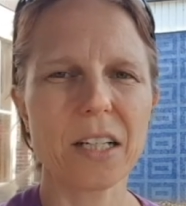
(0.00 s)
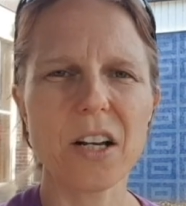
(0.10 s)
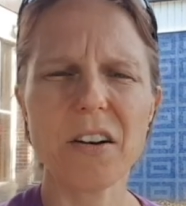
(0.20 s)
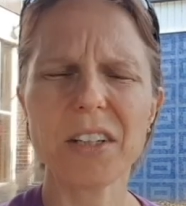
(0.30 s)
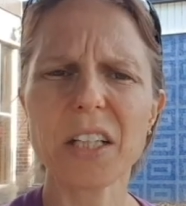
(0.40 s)

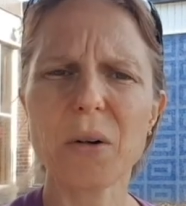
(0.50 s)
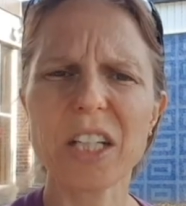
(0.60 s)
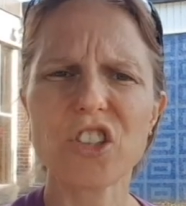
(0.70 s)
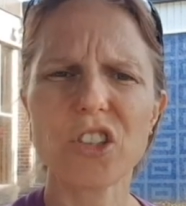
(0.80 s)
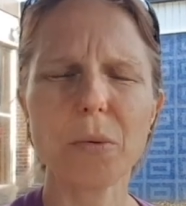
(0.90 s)
Not really
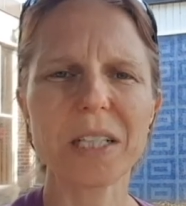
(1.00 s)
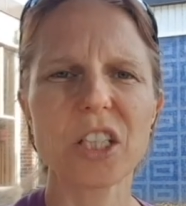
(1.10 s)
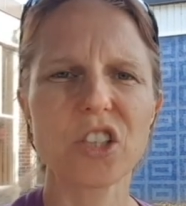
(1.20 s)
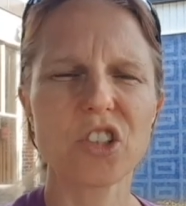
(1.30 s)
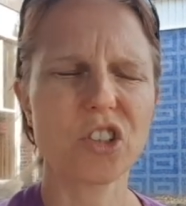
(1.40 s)
quite sure what
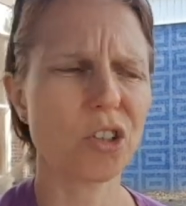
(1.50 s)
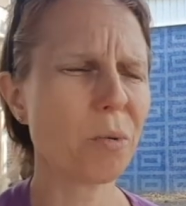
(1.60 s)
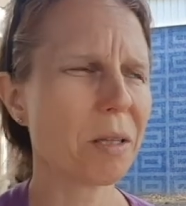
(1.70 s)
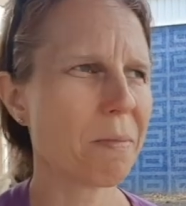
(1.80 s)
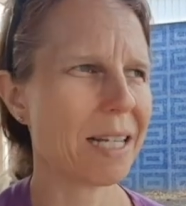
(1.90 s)
to do
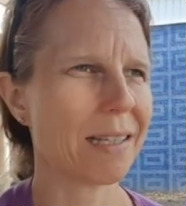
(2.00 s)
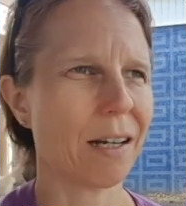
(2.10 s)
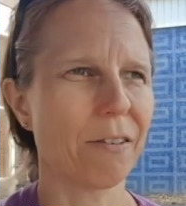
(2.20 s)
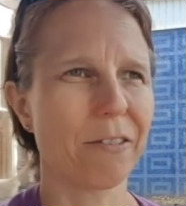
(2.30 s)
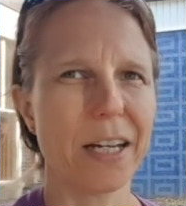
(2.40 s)
with
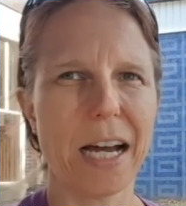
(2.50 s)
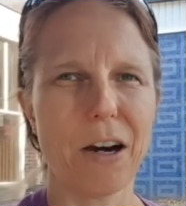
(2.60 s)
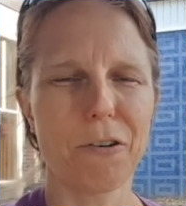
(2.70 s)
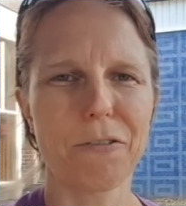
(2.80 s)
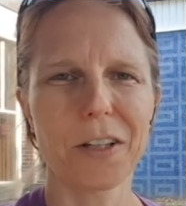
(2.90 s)
myself
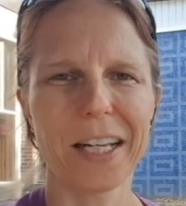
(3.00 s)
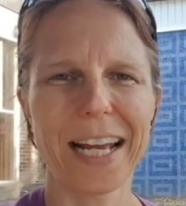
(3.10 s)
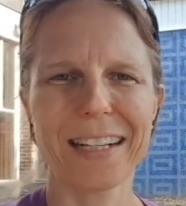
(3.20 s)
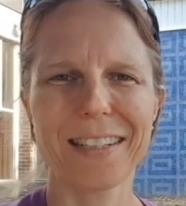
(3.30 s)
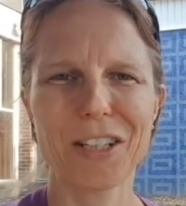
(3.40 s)
now for the
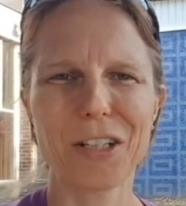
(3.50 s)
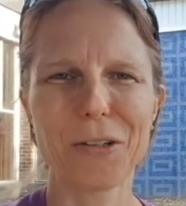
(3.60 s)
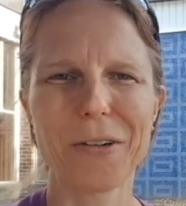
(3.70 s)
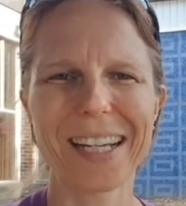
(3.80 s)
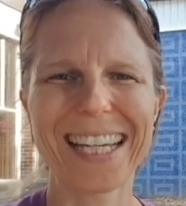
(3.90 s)
next
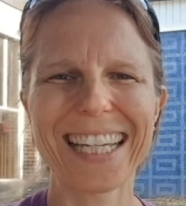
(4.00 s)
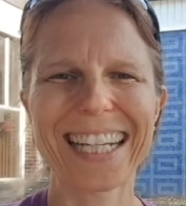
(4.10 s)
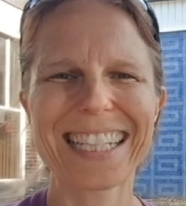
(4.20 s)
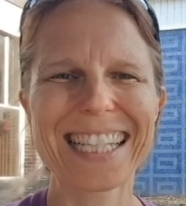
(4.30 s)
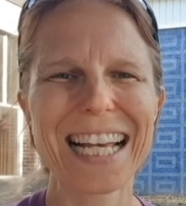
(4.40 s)
2
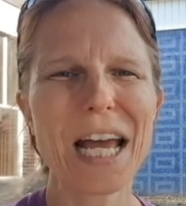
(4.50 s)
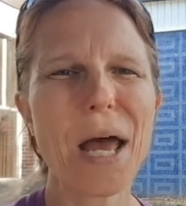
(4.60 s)
weeks,